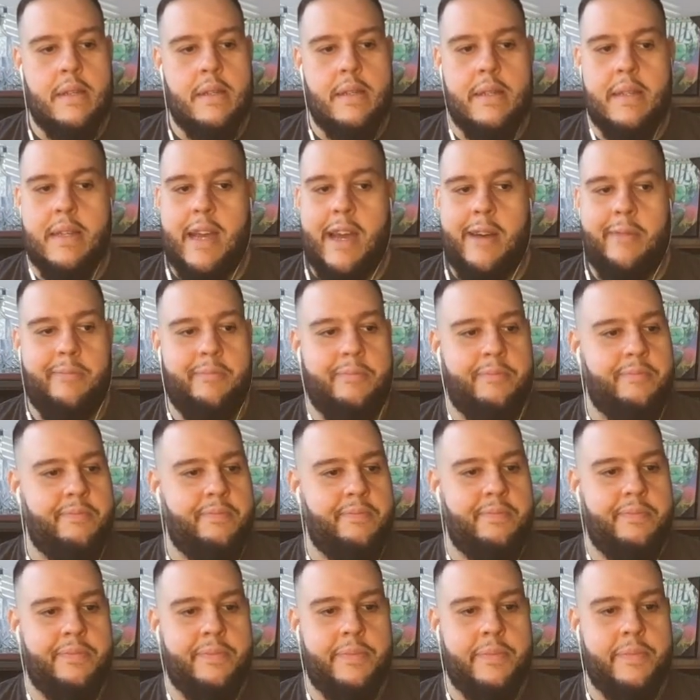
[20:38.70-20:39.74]
Yeah.
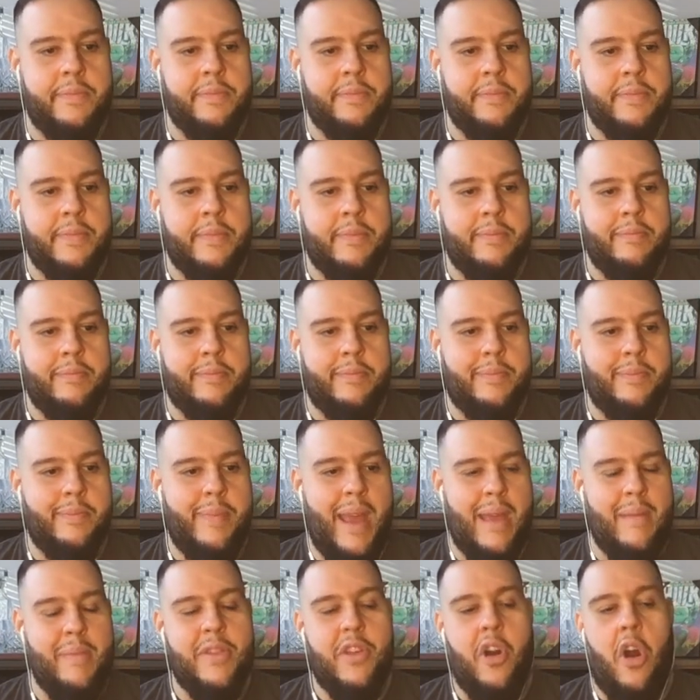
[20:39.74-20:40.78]

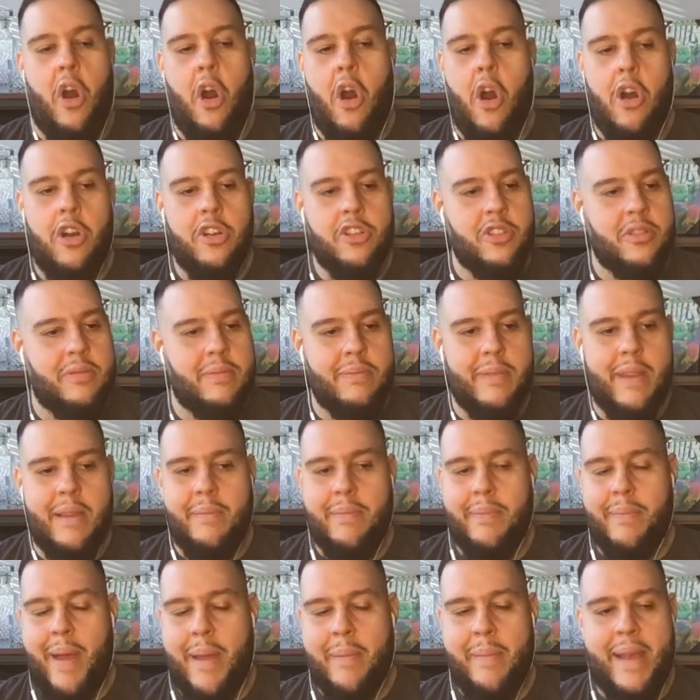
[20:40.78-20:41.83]
Maybe the Hawks.
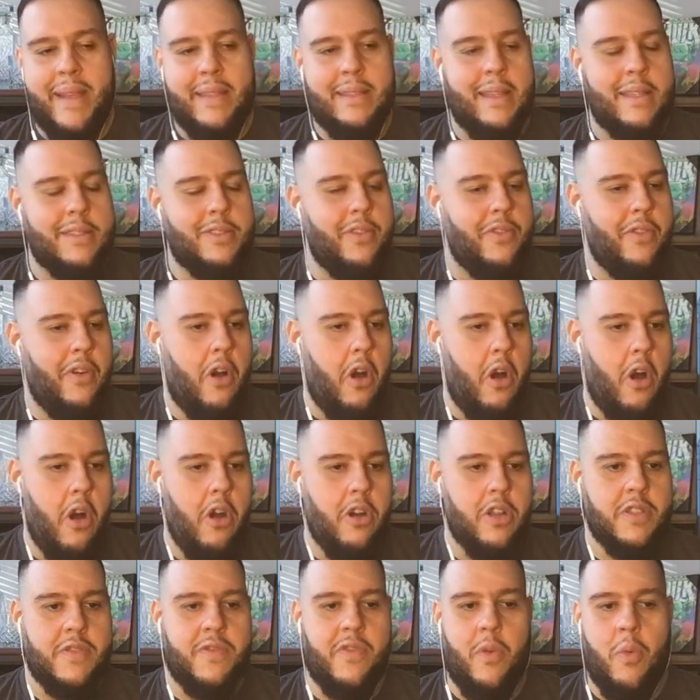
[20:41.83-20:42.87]
It might make sense on the
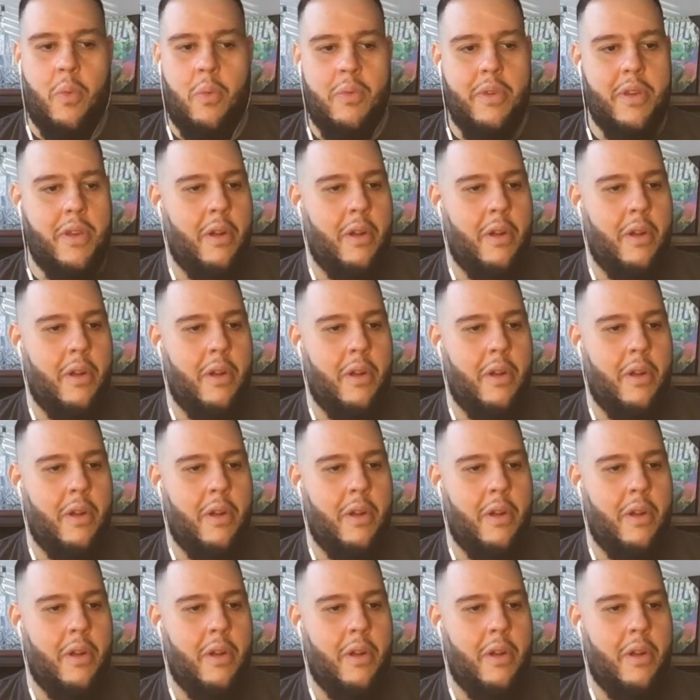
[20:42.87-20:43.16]
Hawks for,